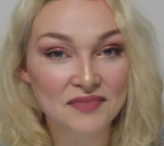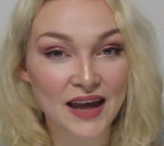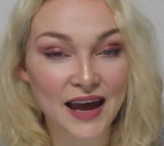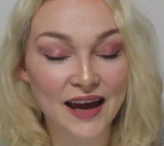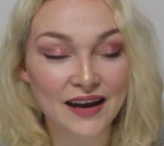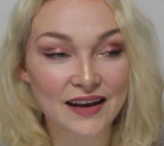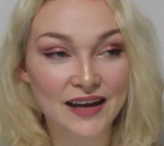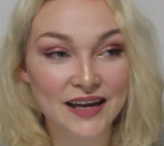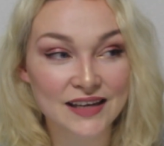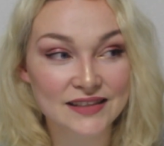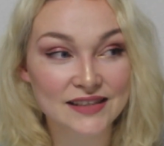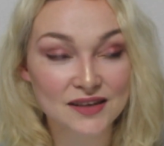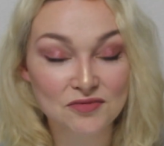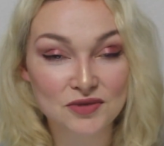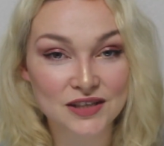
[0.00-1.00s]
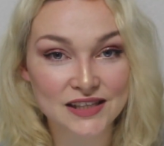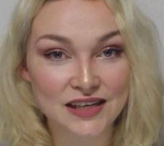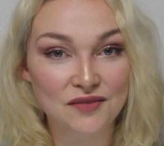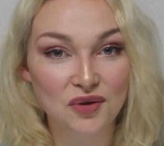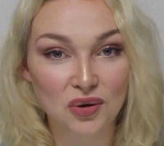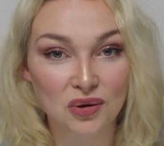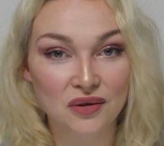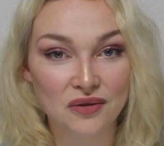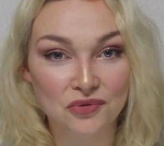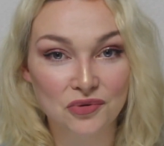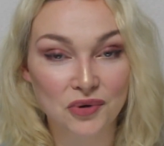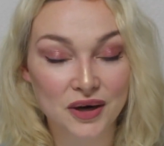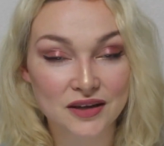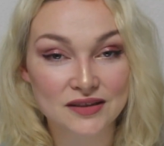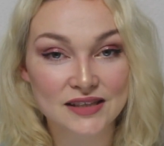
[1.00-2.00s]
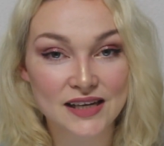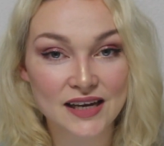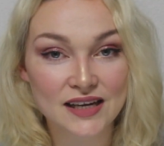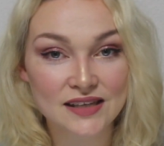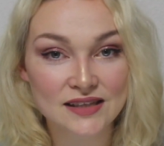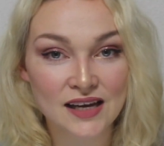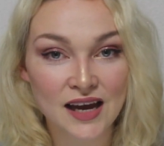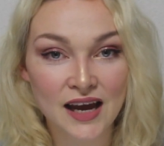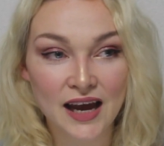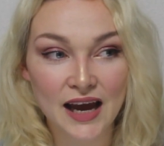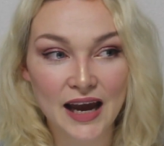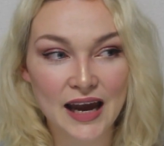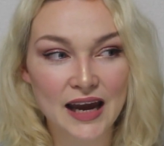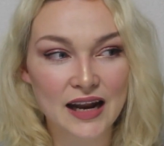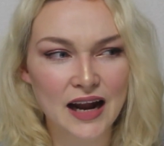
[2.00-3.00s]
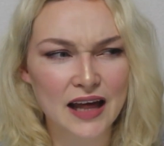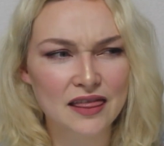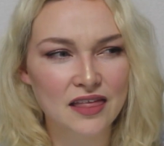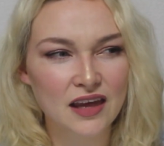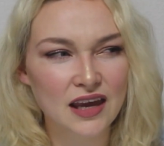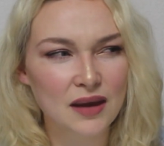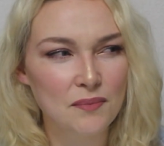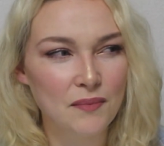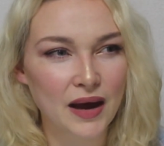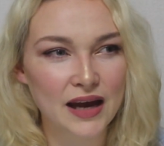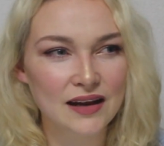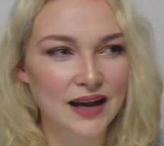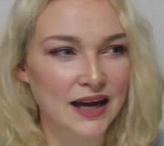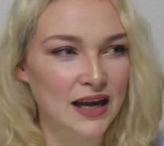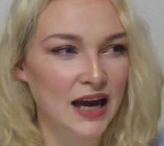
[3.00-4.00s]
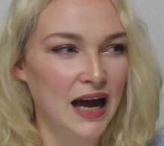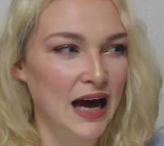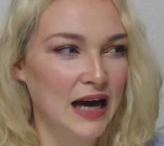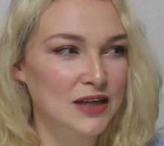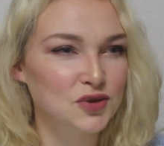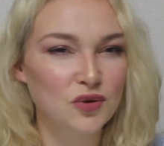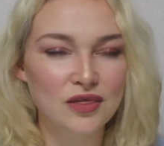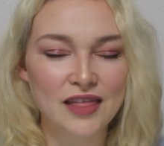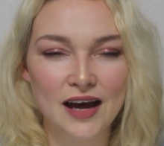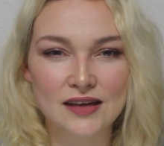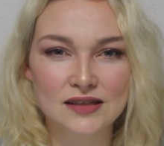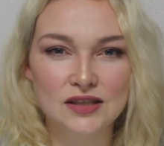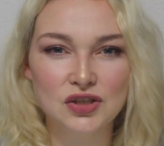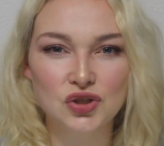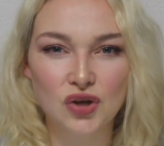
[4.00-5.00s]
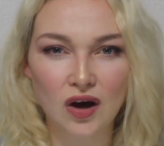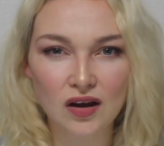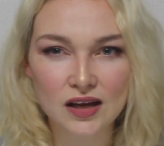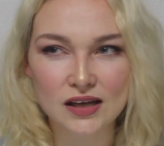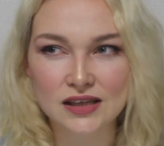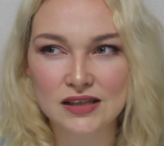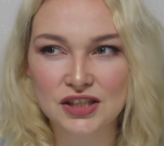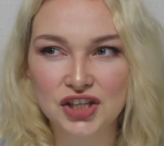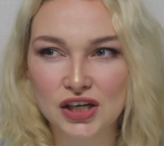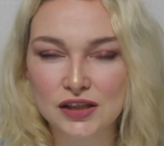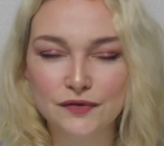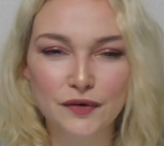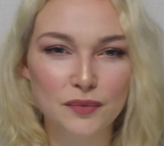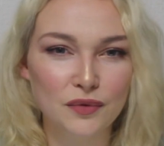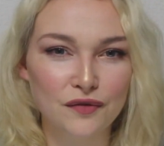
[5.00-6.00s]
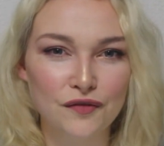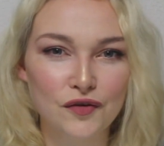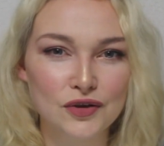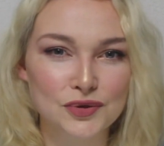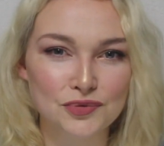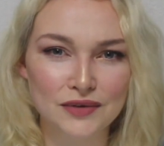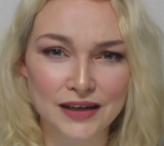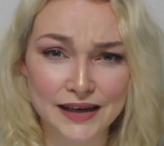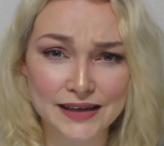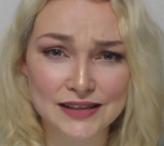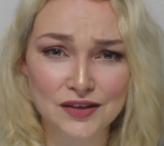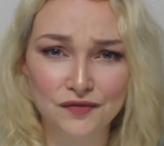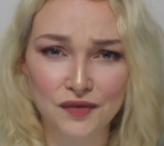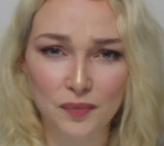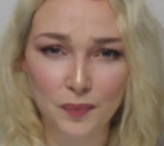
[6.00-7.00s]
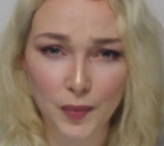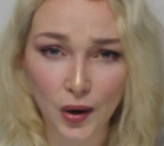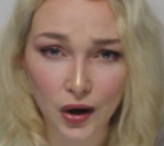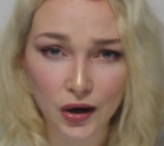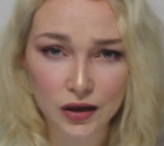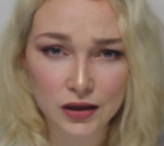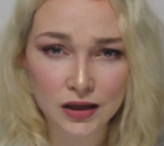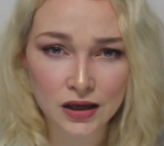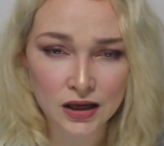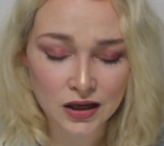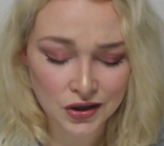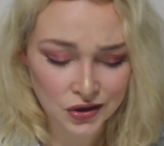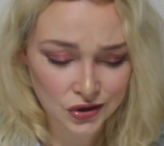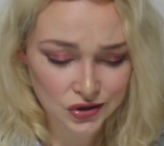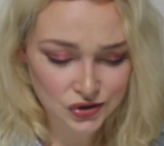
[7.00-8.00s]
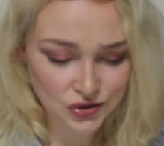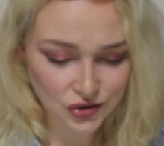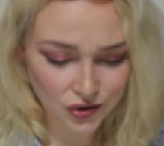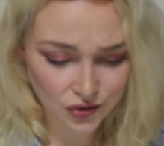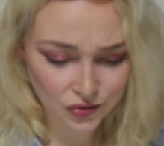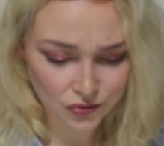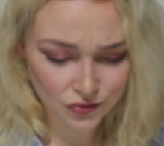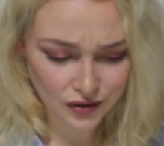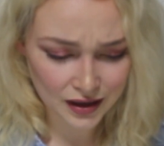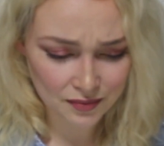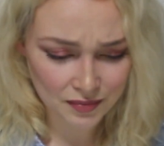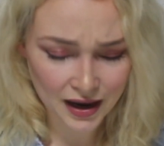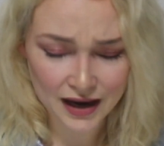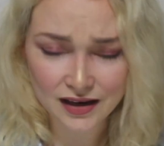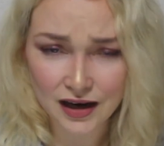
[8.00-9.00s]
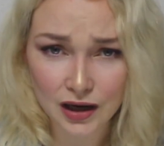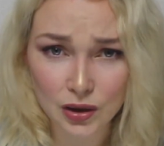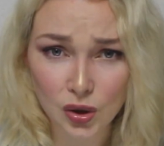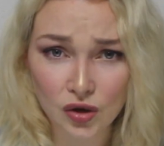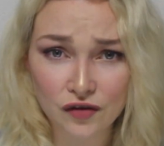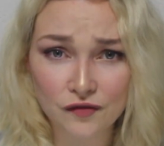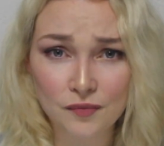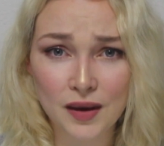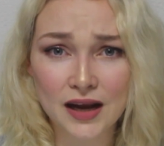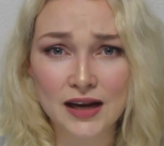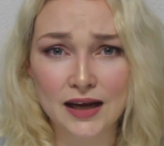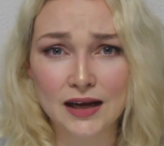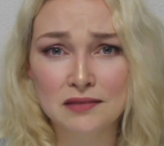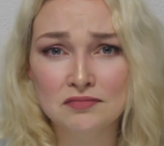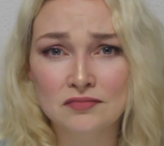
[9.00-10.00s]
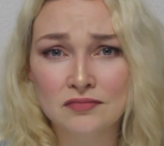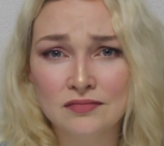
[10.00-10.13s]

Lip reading: and he did receive all of the royalties. And I think he made like $100,000 just from the first release of the book. So he made a lot of money.